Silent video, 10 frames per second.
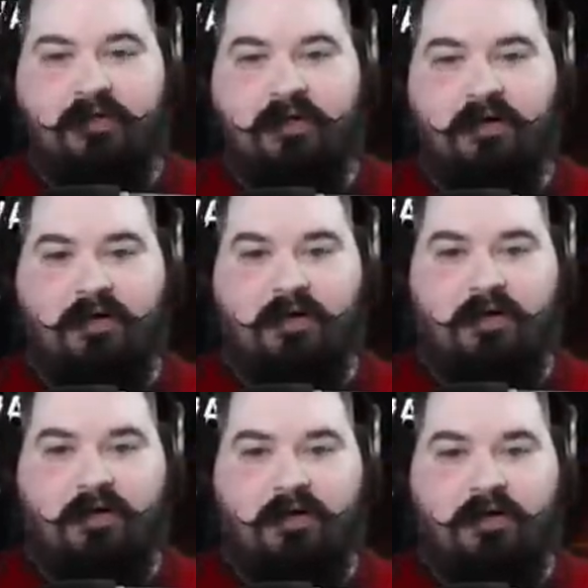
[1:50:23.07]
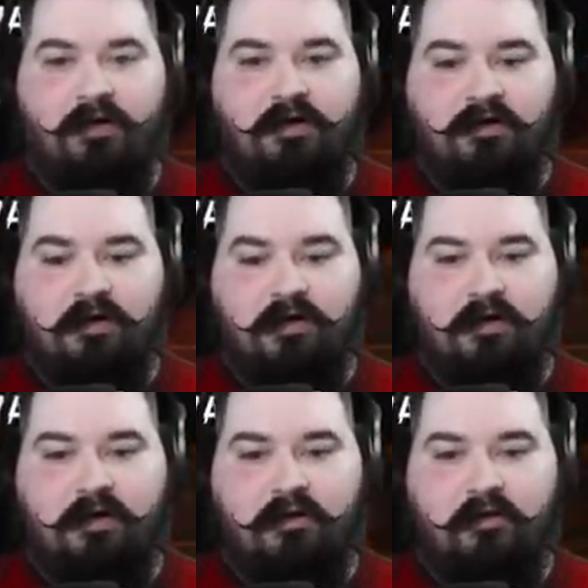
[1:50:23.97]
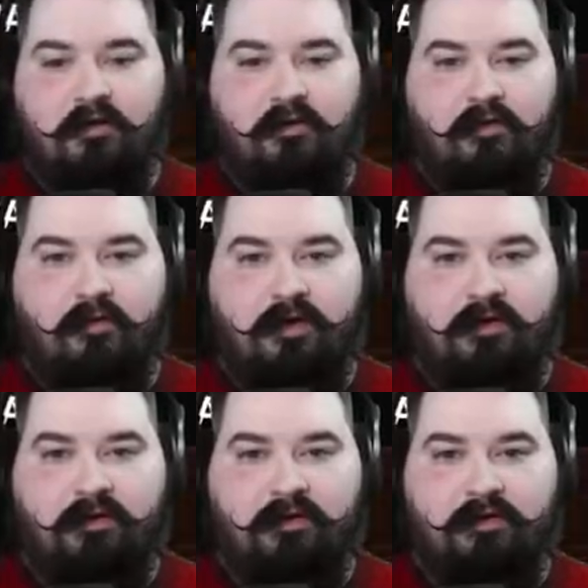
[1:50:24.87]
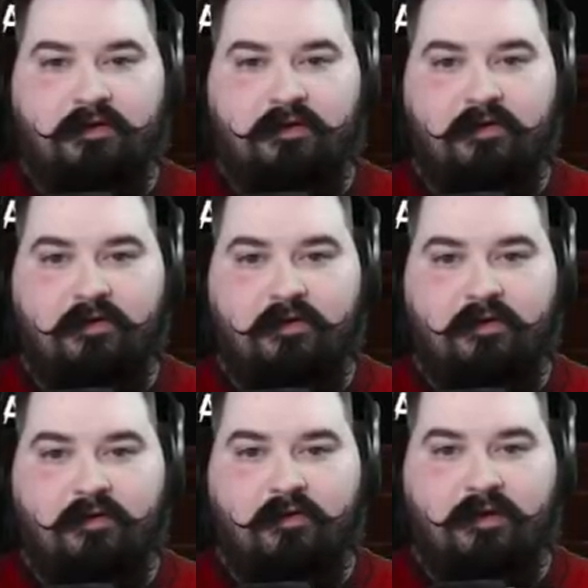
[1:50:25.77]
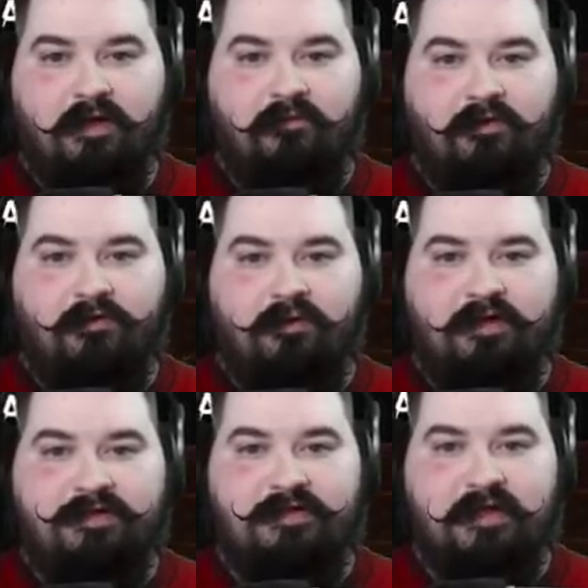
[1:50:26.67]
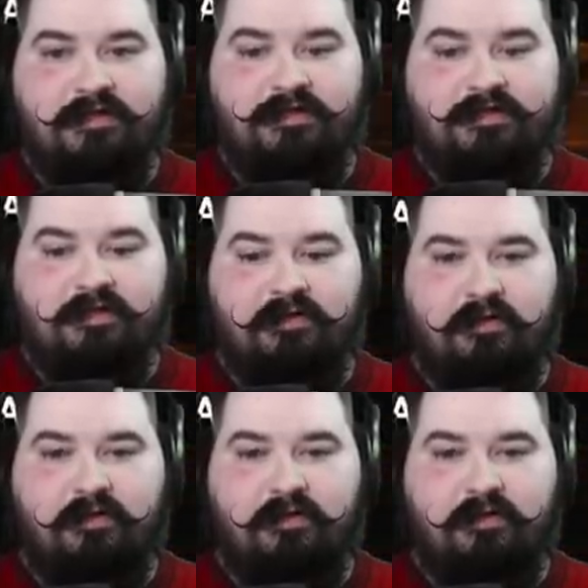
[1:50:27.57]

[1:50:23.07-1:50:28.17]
Uh, okay. Well, we can definitely do line of sights.